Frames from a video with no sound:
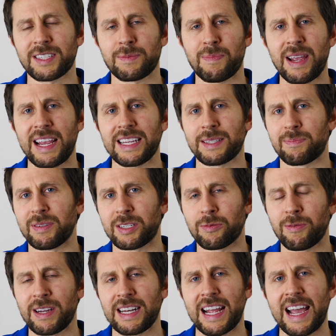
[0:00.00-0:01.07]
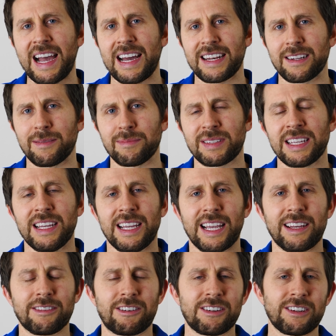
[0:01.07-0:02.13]
space between atoms
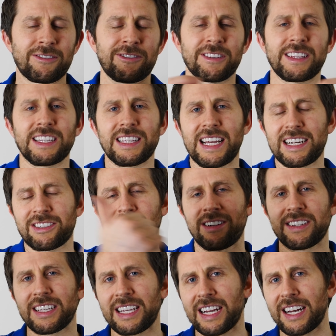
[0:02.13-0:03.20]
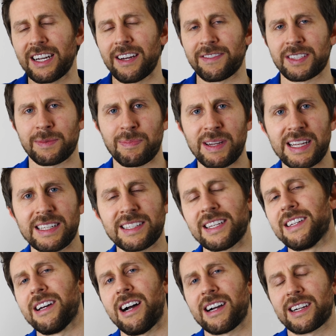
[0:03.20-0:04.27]
in order for the electron to get enough speed to
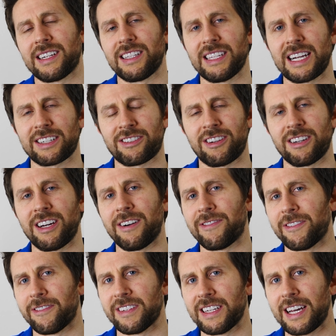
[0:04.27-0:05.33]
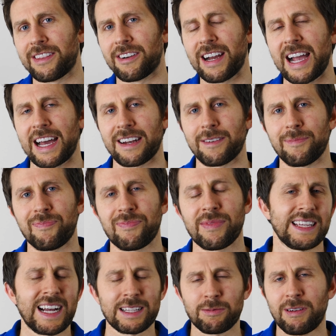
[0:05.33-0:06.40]
knock an electron off of another atom.
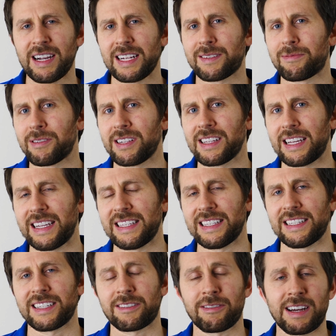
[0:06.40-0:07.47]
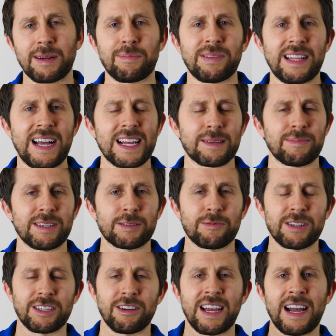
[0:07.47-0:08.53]
That's why it's really easy to create plasmas
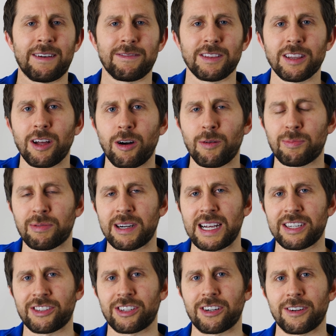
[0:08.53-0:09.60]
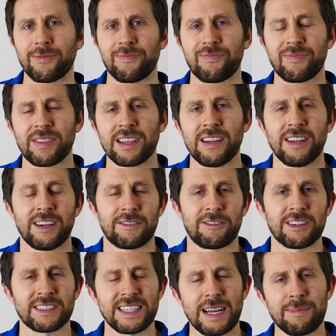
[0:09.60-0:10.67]
when you have low pressure.
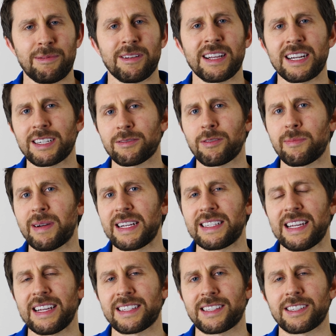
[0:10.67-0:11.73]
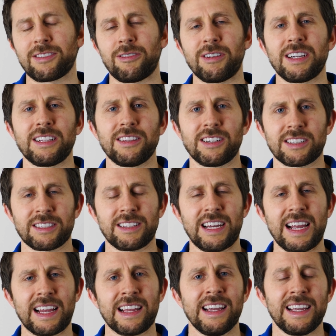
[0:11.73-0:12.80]
For example, here's what my Tesla coil looks
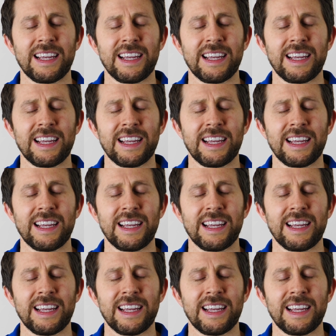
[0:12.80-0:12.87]
like